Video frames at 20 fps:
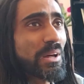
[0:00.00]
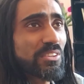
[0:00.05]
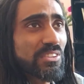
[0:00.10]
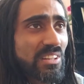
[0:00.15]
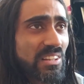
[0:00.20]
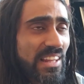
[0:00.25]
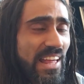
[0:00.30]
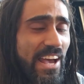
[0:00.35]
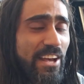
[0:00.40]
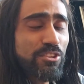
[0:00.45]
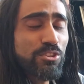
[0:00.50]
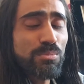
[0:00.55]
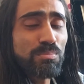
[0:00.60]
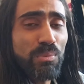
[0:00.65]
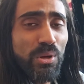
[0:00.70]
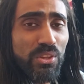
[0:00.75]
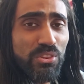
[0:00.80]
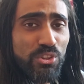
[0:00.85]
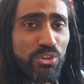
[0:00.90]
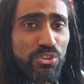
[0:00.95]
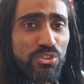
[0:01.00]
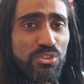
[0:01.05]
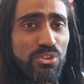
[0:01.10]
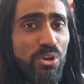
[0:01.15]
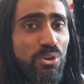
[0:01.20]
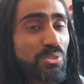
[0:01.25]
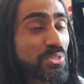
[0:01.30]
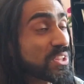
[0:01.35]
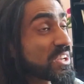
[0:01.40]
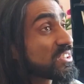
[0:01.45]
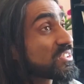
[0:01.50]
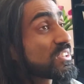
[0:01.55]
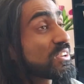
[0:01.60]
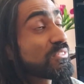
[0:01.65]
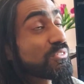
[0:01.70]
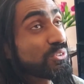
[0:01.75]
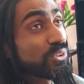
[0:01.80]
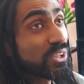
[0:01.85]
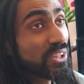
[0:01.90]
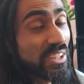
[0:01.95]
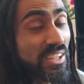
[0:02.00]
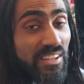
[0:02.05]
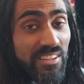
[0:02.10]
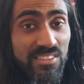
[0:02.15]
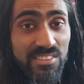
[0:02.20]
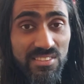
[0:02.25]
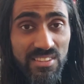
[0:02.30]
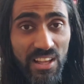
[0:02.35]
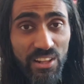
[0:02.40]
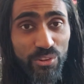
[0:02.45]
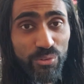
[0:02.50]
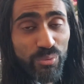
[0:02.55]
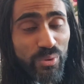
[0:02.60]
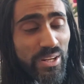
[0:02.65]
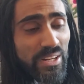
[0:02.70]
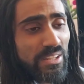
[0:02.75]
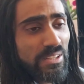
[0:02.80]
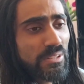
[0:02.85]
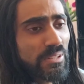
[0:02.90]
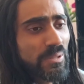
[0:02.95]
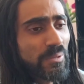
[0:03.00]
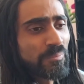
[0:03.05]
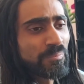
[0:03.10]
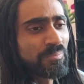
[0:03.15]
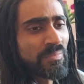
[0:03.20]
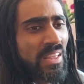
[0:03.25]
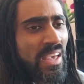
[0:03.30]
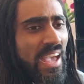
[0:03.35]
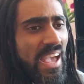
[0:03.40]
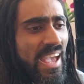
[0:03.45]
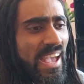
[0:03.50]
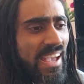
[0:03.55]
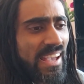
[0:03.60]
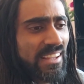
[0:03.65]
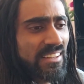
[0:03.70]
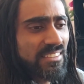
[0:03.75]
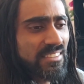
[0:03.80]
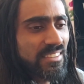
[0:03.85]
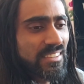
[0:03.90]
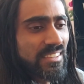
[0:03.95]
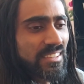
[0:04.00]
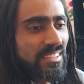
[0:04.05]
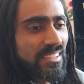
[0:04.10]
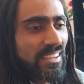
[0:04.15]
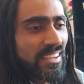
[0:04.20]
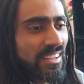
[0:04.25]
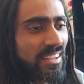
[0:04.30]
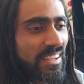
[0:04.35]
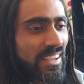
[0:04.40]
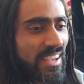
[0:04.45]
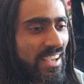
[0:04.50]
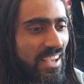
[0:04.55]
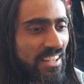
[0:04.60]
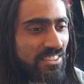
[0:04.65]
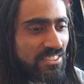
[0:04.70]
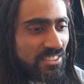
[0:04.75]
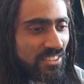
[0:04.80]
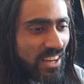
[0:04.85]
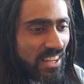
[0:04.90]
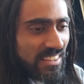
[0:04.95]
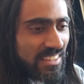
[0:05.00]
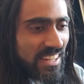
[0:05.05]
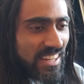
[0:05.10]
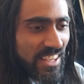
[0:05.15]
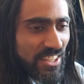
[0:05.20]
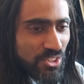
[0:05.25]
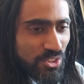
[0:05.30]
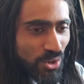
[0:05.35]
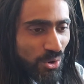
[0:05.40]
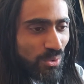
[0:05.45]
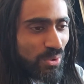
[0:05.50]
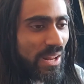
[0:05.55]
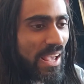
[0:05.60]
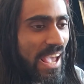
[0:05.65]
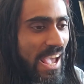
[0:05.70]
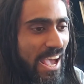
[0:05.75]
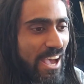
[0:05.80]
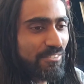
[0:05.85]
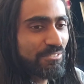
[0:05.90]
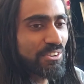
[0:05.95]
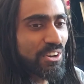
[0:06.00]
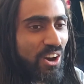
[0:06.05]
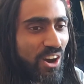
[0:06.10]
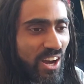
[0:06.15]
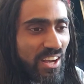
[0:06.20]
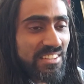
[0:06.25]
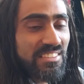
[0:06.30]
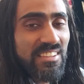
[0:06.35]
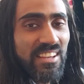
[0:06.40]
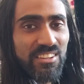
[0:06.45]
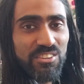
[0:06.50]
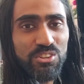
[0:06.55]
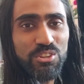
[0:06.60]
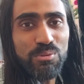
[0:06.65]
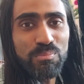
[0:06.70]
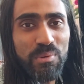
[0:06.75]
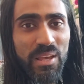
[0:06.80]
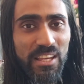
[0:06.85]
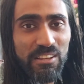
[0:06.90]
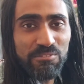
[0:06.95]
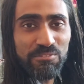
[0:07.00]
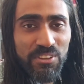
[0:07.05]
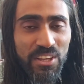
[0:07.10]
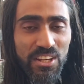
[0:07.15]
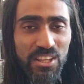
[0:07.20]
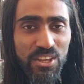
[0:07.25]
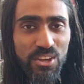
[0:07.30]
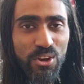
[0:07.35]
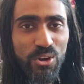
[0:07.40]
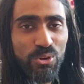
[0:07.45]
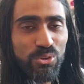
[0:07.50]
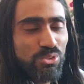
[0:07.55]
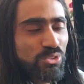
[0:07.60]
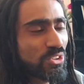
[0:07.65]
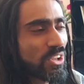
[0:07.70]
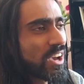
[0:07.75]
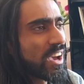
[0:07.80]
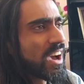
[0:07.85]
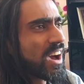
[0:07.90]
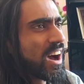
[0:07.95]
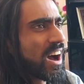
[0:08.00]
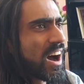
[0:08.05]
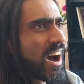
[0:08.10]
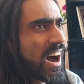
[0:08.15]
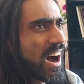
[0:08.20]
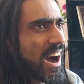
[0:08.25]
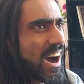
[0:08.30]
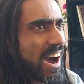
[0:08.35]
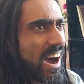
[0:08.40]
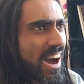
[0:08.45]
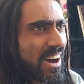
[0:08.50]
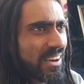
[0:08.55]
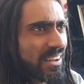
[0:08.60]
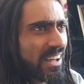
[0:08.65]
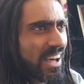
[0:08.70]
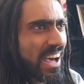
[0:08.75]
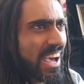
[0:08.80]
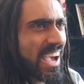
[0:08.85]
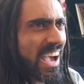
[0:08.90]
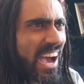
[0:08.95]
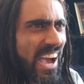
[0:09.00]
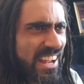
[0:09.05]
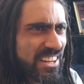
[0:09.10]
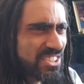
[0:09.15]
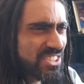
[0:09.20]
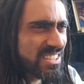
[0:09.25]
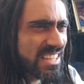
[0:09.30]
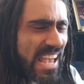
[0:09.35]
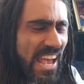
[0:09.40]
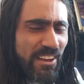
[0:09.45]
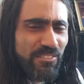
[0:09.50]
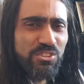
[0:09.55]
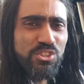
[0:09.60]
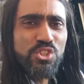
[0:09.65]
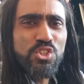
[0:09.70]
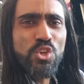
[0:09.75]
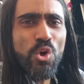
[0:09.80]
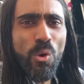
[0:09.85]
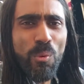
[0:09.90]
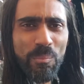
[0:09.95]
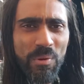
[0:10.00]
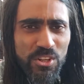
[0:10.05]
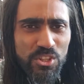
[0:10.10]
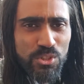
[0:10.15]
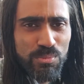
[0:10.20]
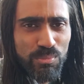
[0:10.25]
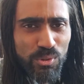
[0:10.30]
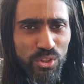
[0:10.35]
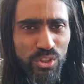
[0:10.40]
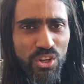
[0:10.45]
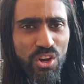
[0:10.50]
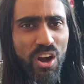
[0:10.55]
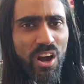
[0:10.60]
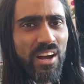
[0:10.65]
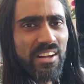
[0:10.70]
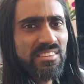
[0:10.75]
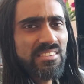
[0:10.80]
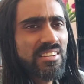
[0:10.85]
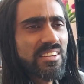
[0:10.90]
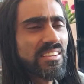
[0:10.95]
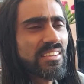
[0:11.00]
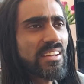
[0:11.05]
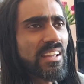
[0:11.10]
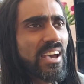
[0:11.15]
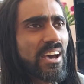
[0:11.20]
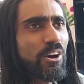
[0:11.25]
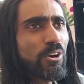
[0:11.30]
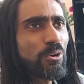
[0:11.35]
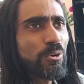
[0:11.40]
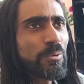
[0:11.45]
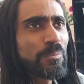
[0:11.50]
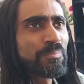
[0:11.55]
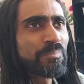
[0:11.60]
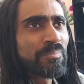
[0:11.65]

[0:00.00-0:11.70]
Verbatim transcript: the last month or so, things have really accelerated. And it's not that I don't have content to make videos. I just have so much more content now.